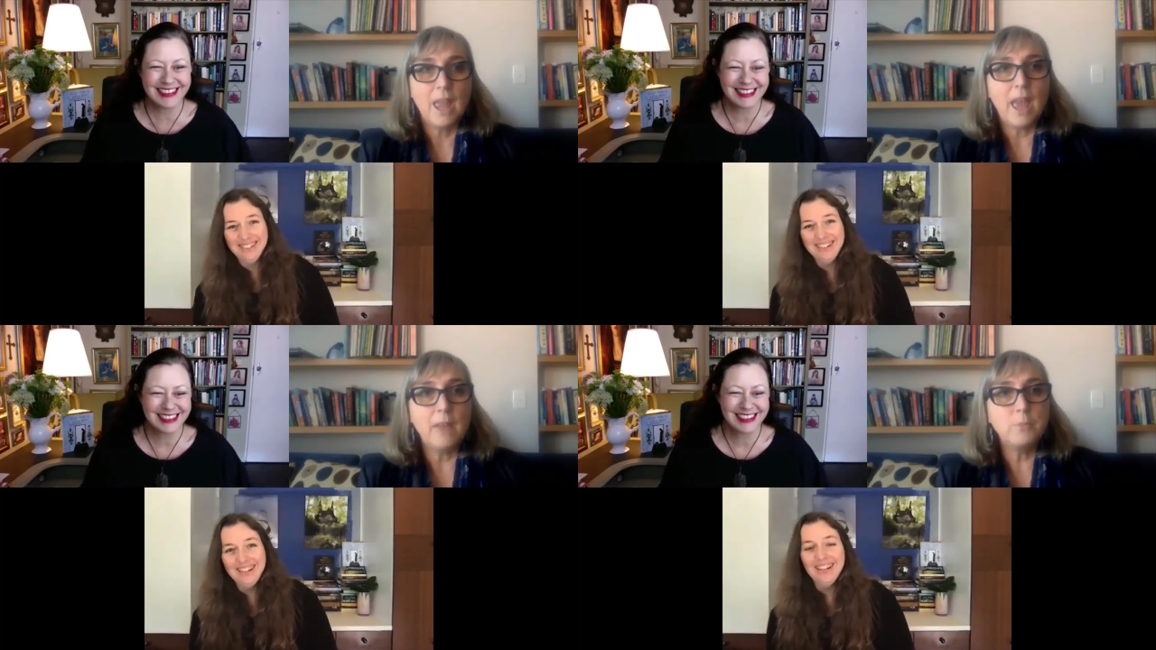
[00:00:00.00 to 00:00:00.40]

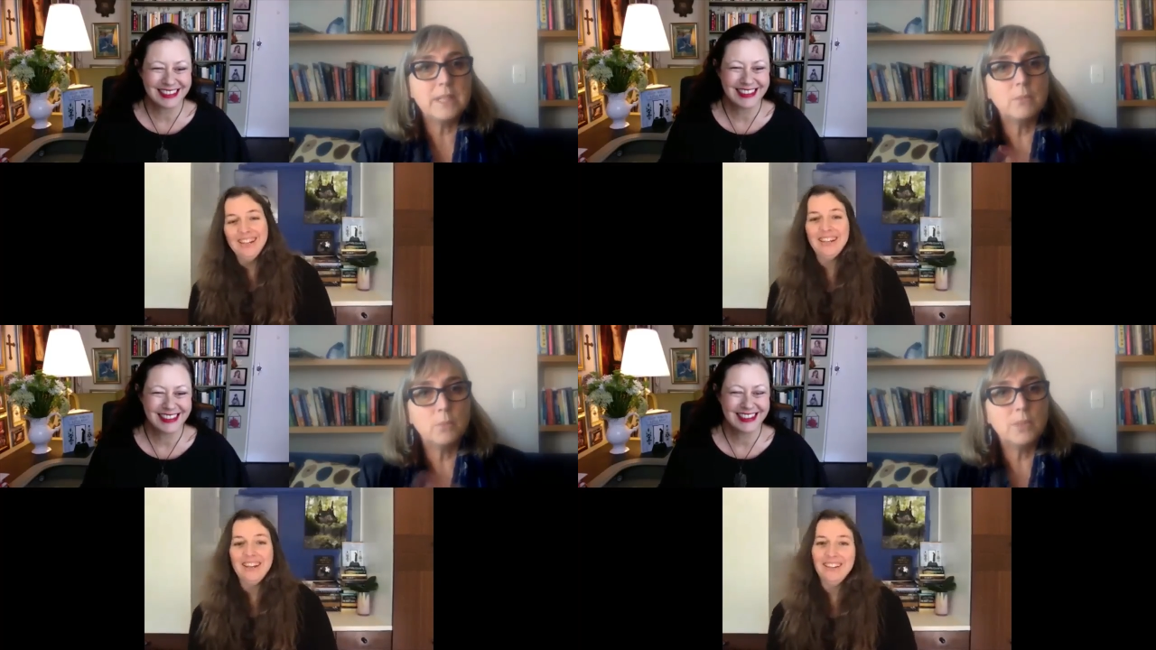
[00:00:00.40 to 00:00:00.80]
Speaker 1: was,
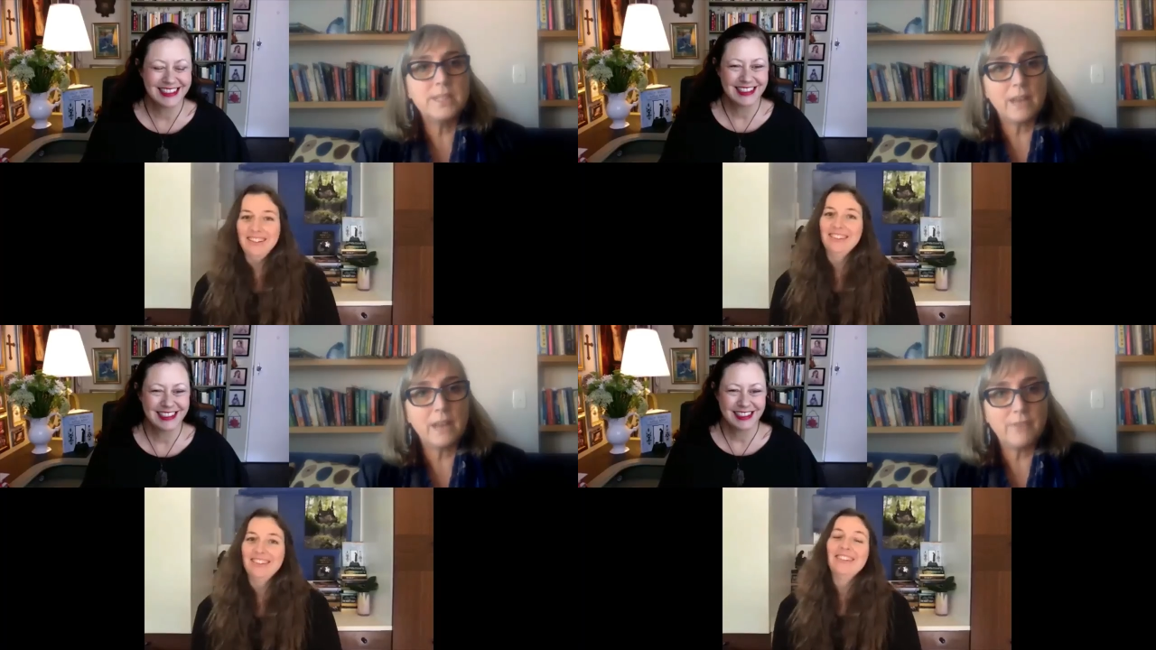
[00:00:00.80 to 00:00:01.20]
was that
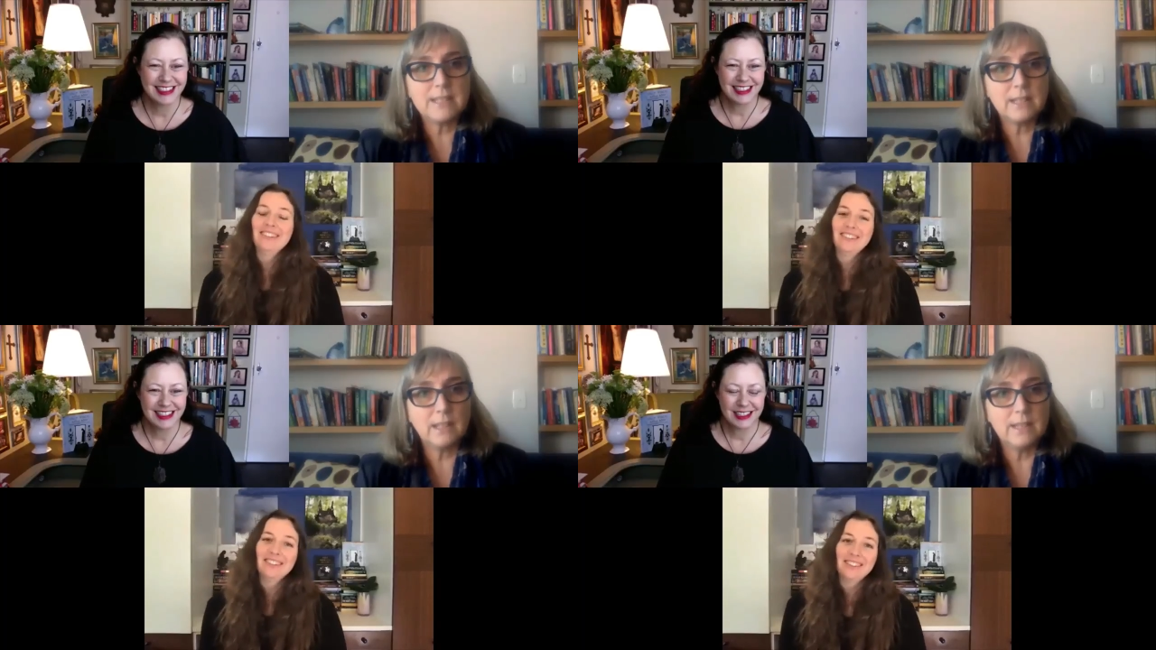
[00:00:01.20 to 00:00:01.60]

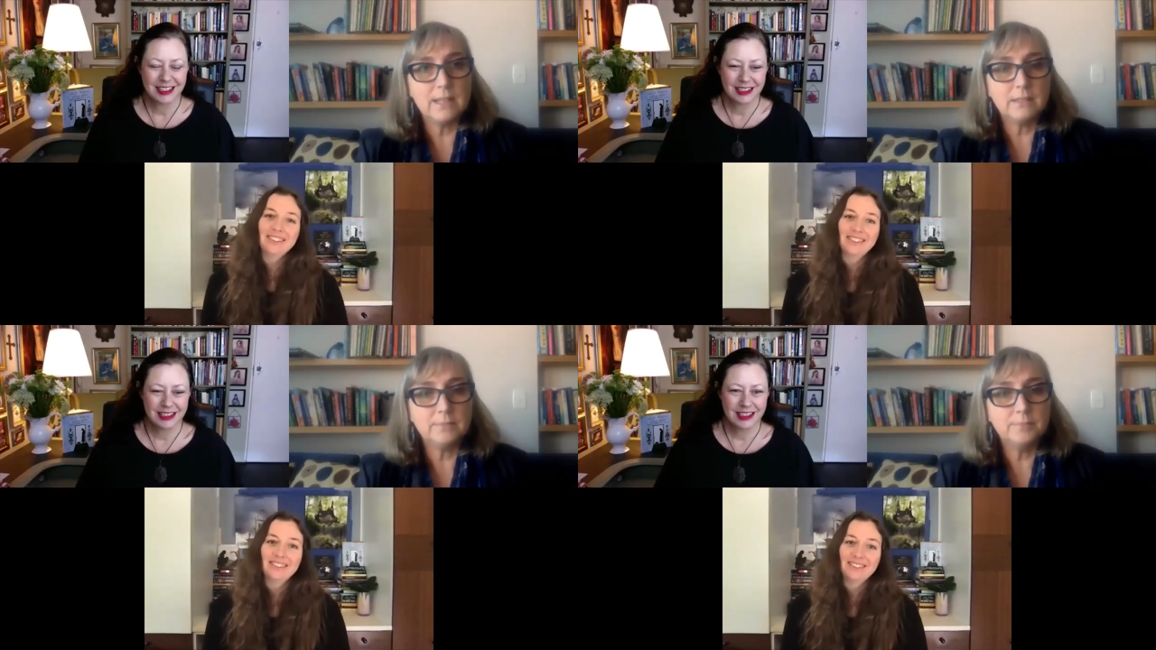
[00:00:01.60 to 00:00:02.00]
Vasilisa?
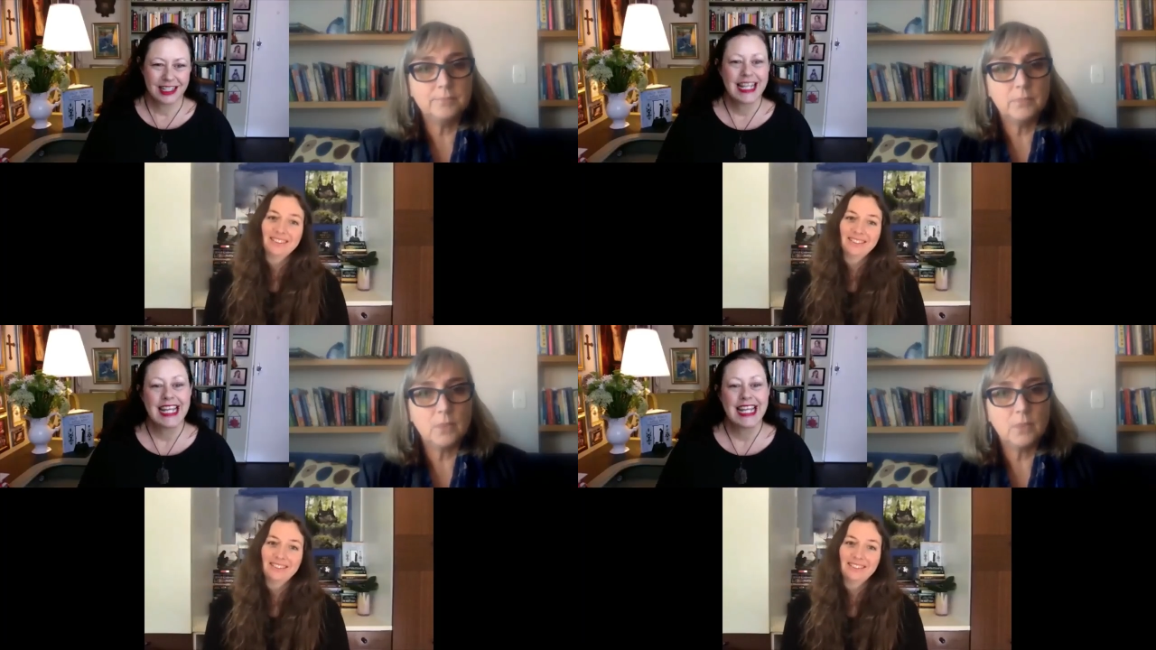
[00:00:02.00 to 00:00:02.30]
Yes.